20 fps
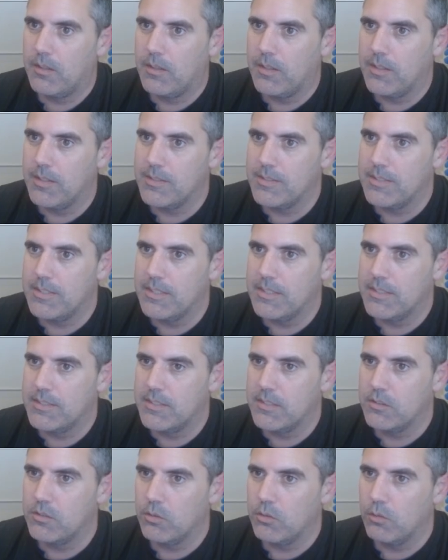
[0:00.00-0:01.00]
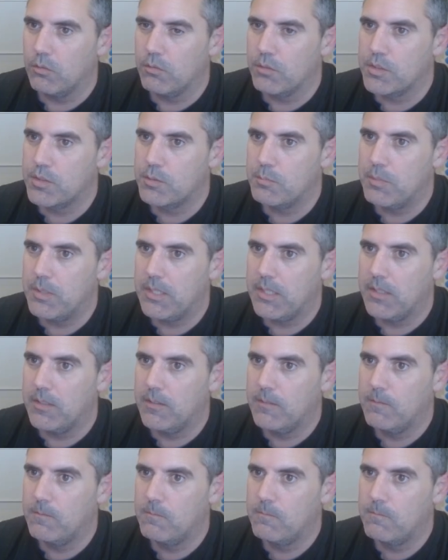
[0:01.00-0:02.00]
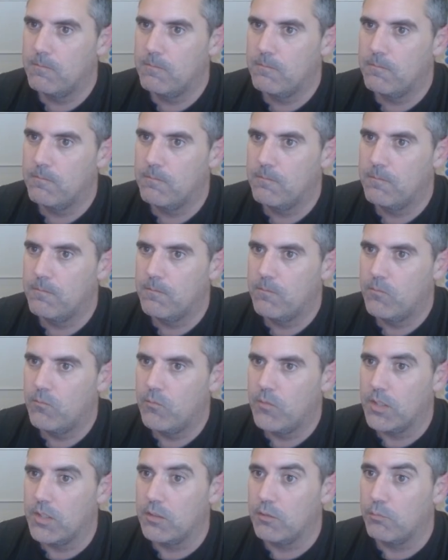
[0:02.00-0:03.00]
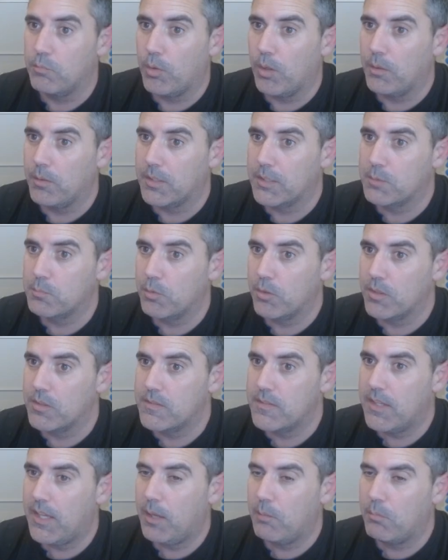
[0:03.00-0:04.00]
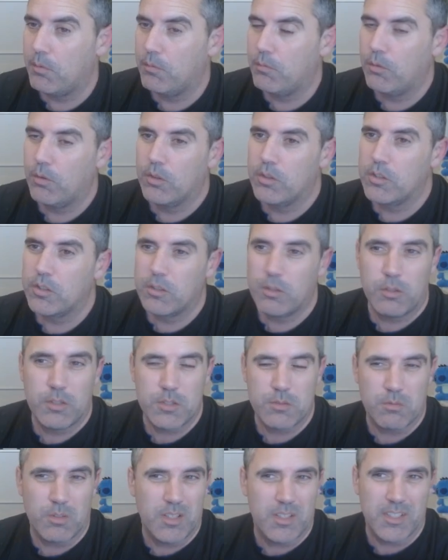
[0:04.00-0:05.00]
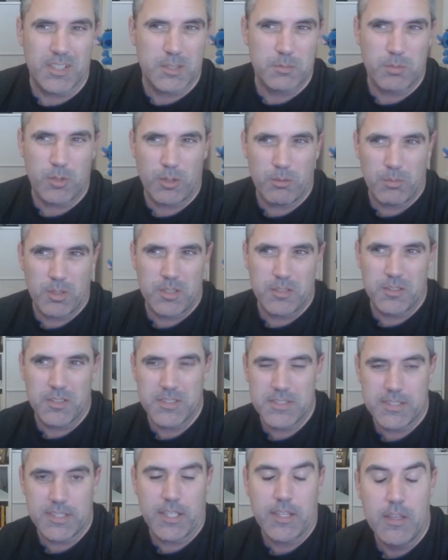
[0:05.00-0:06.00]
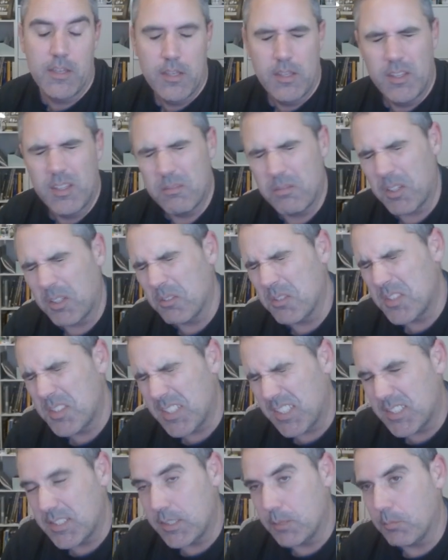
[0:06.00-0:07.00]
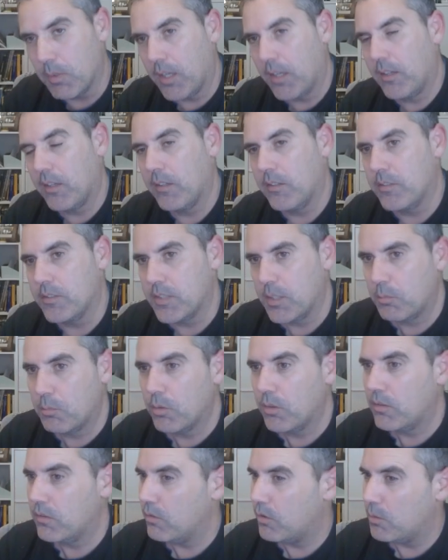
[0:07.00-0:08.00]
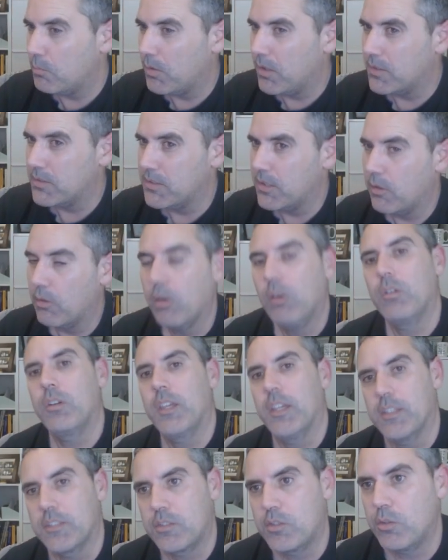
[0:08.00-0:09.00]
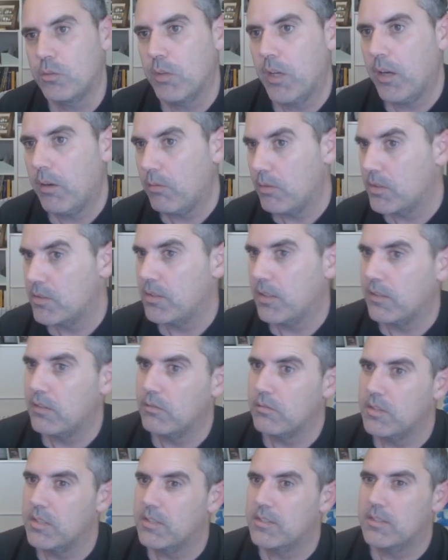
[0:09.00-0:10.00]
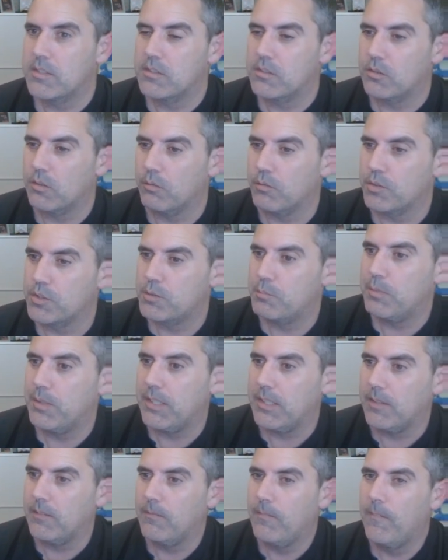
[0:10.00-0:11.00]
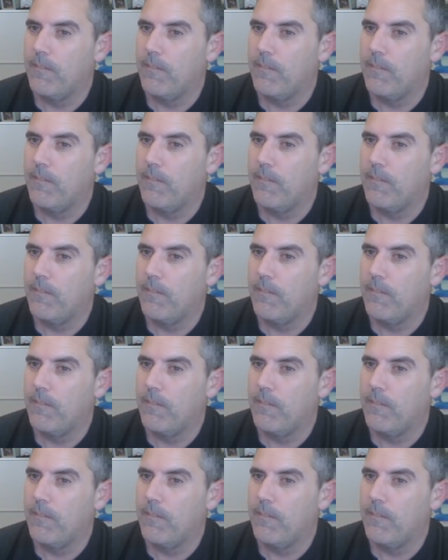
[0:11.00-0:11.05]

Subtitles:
is distance over speed. And you've probably experienced that before. And you could always run an experiment. You could say, if I go 60 miles and I'm going 30 miles an hour, oh yeah, it's 2 hours. I do distance over speed.